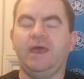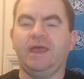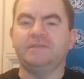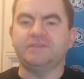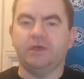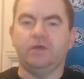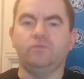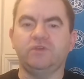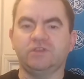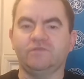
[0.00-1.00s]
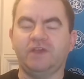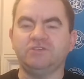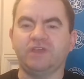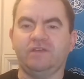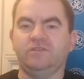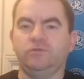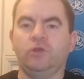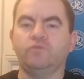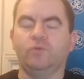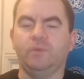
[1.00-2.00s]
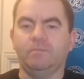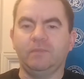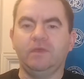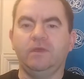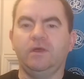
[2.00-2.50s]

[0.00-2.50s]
and we can arrange that, no problem.